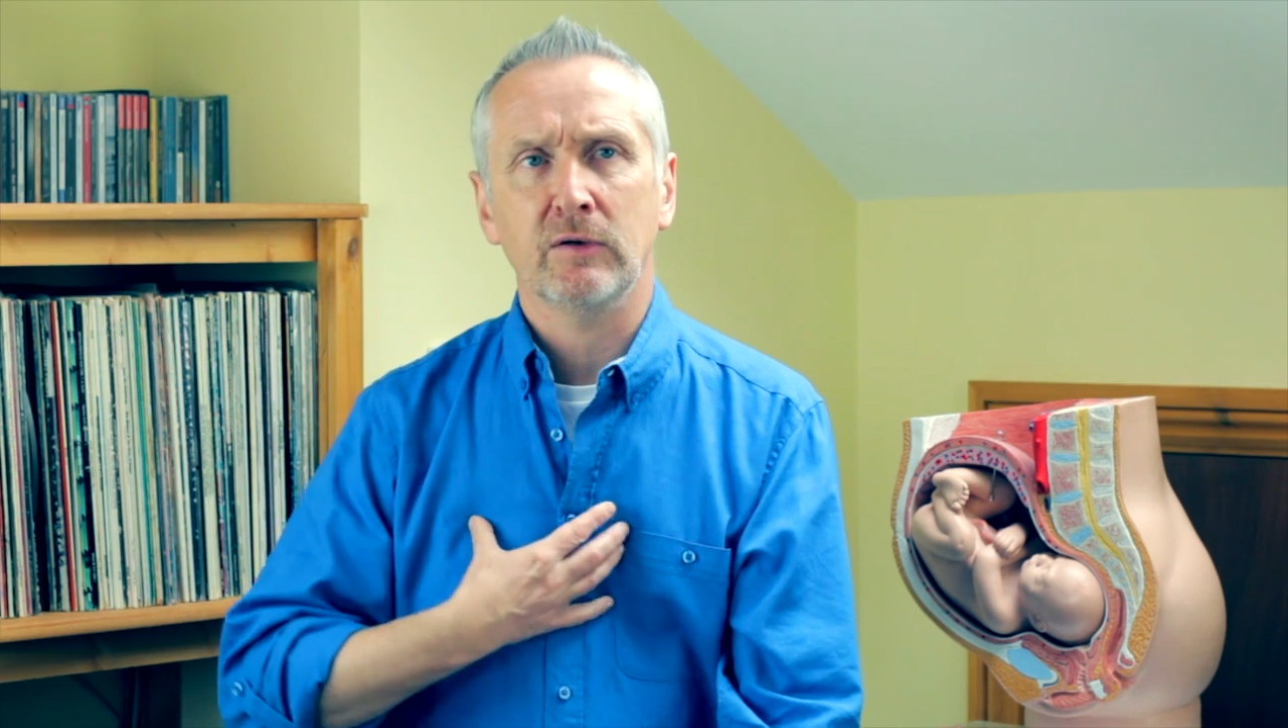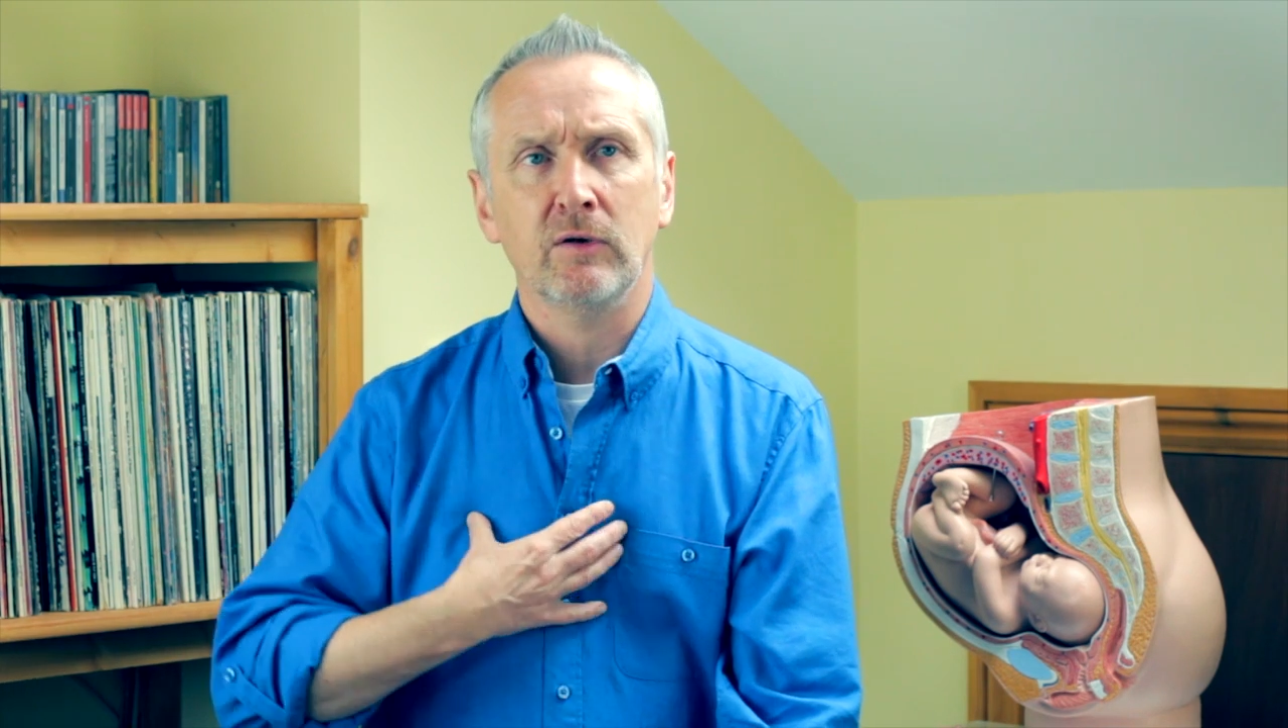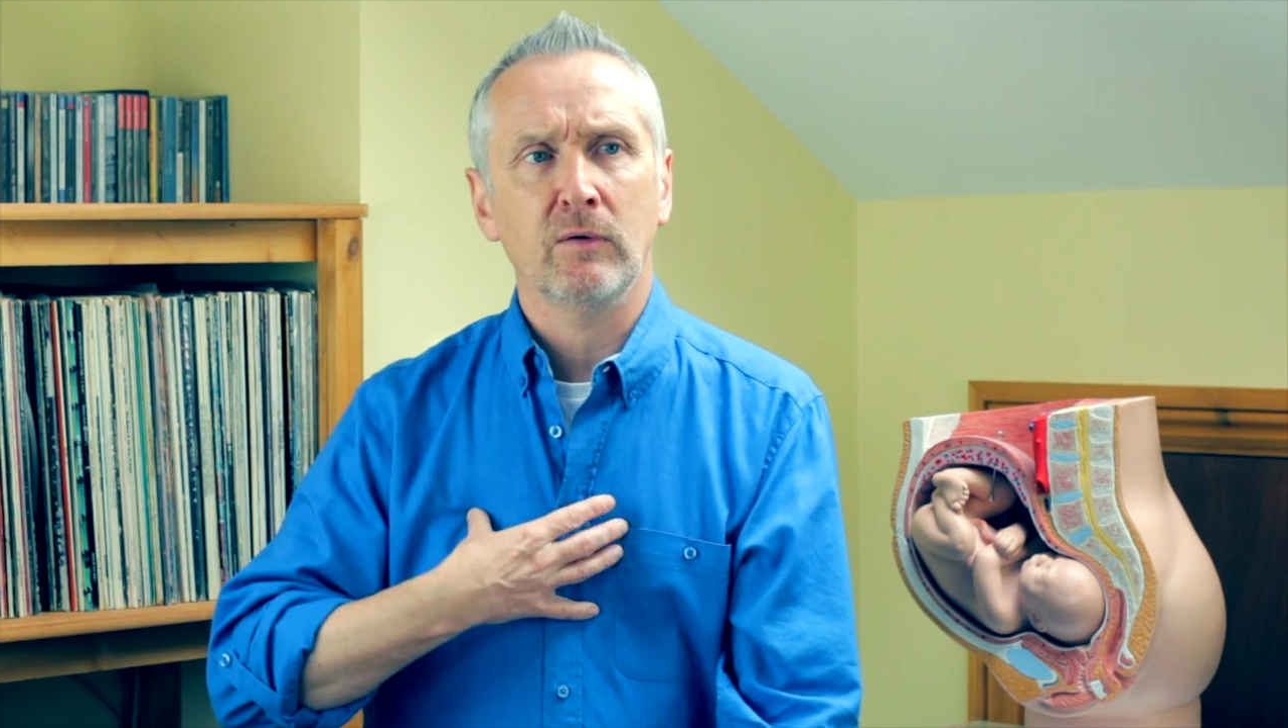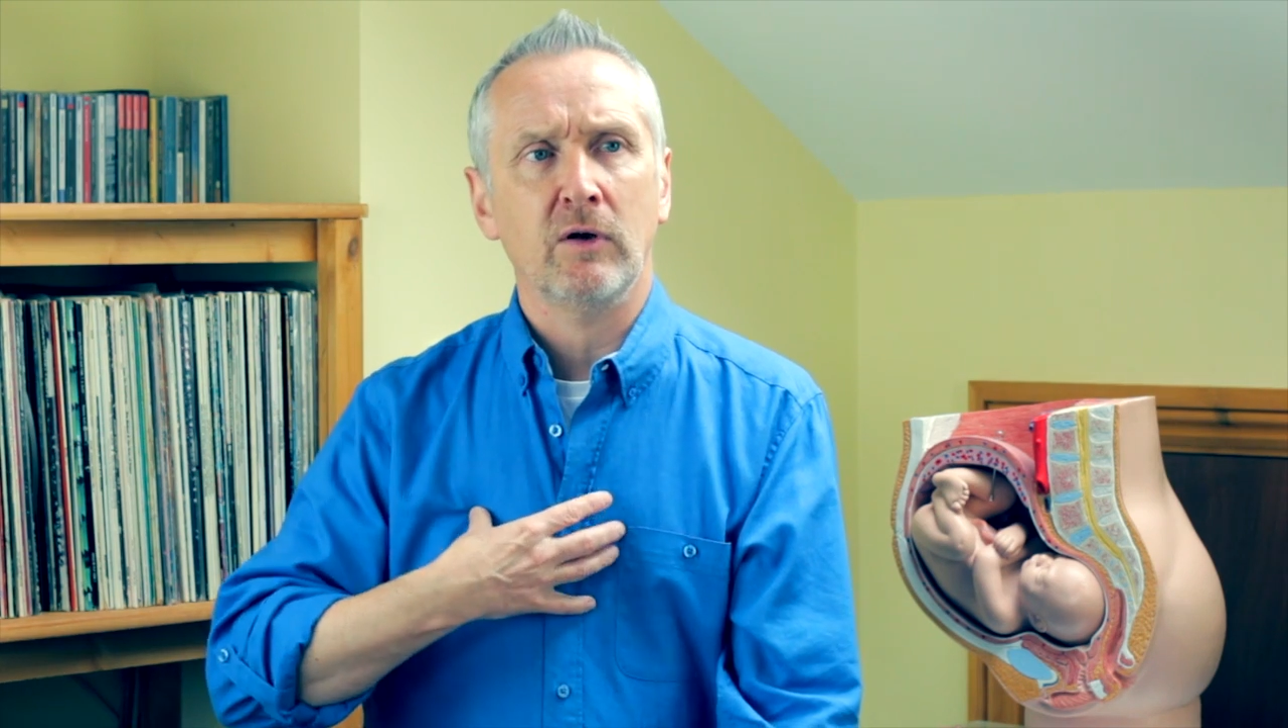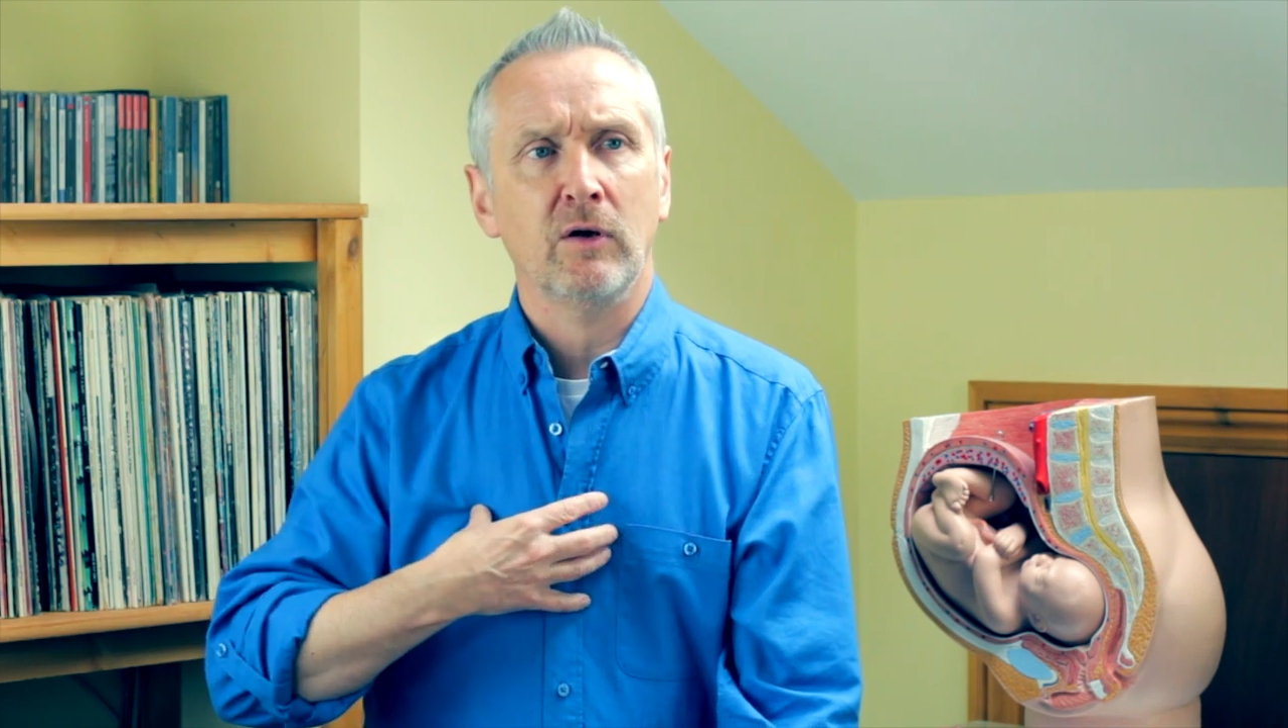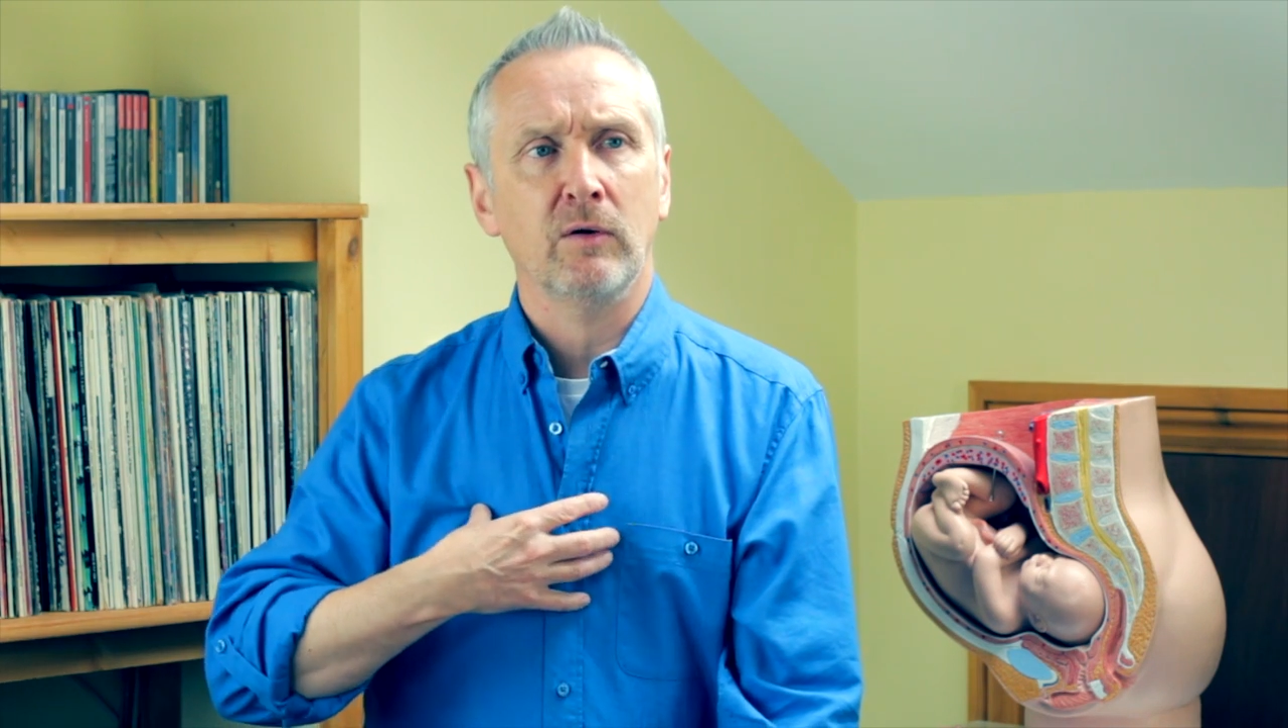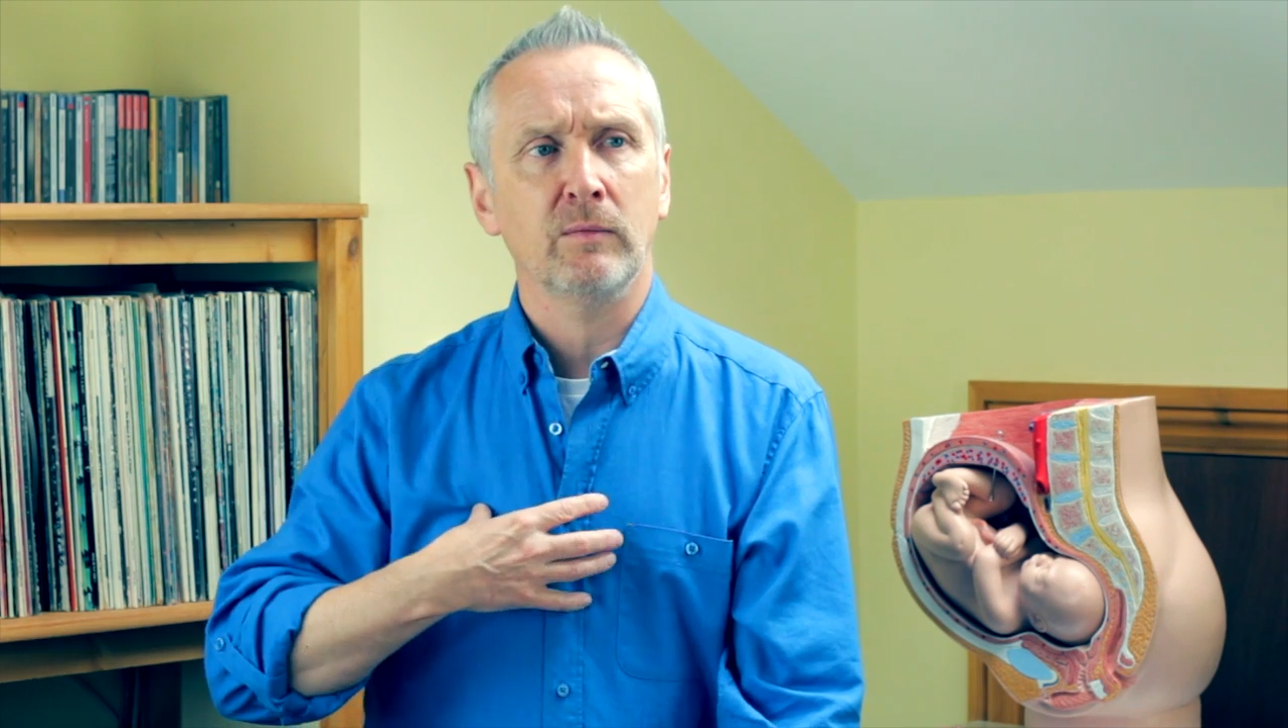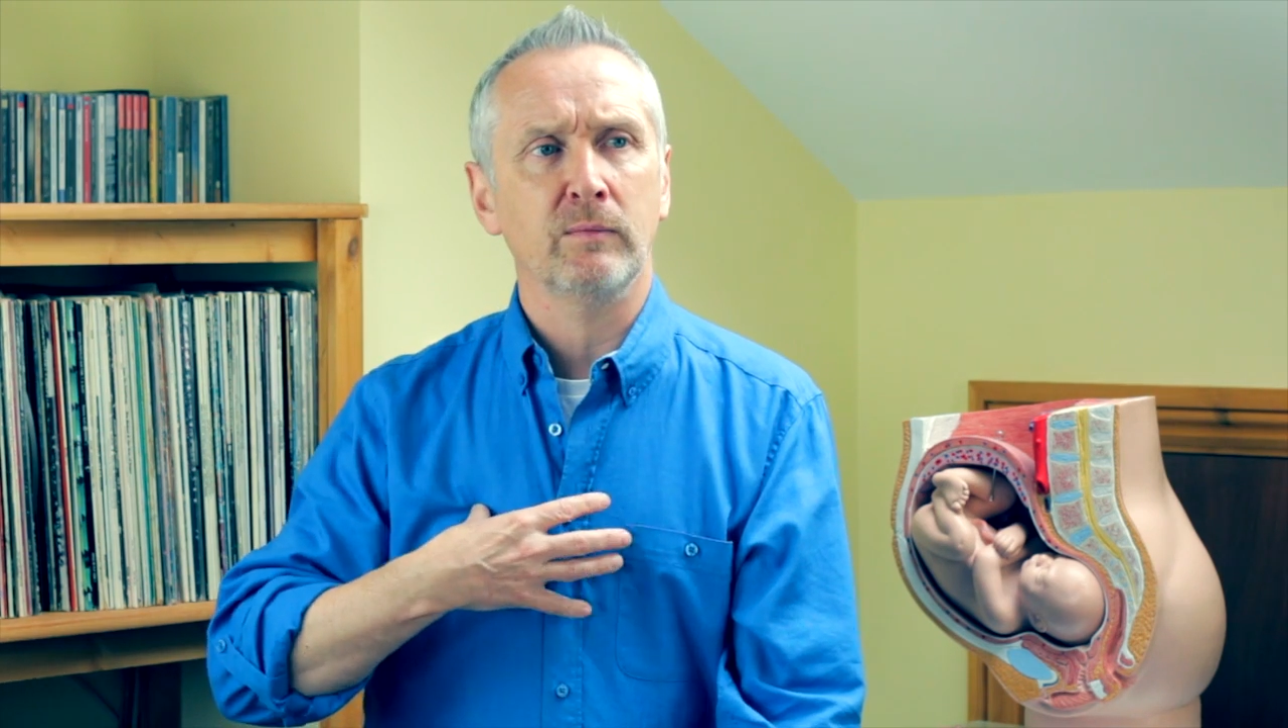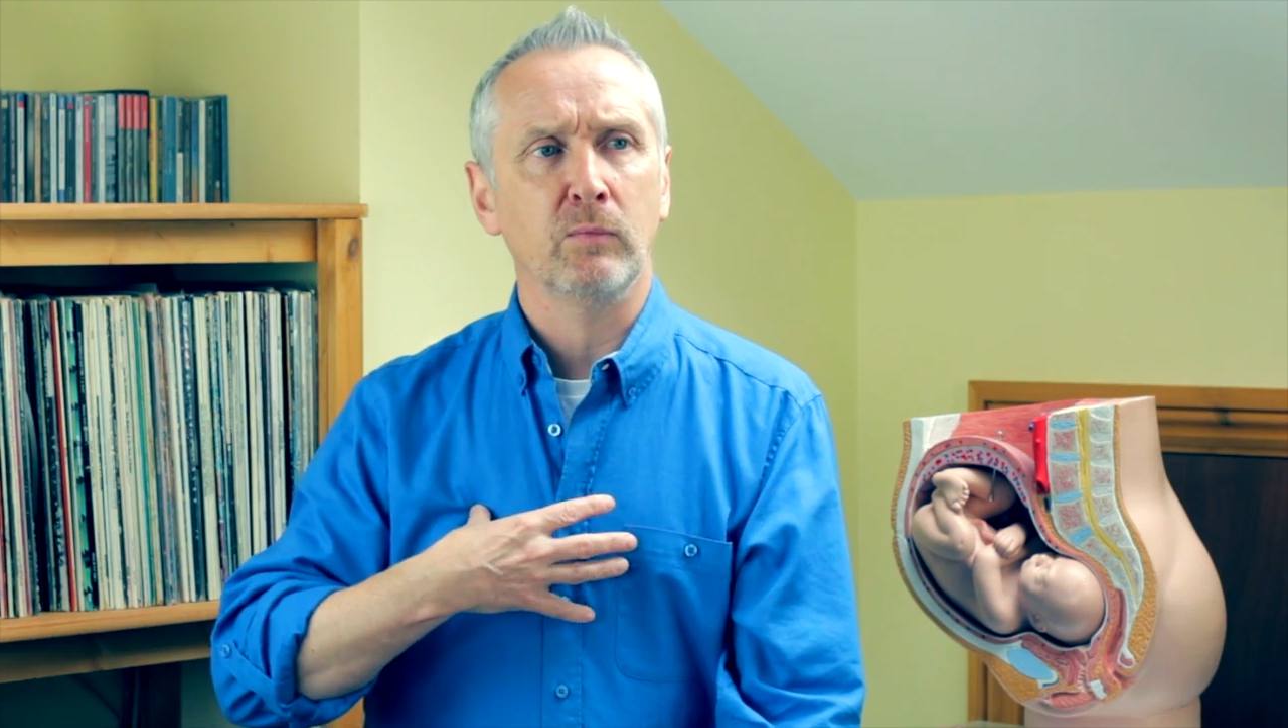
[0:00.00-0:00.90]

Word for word: are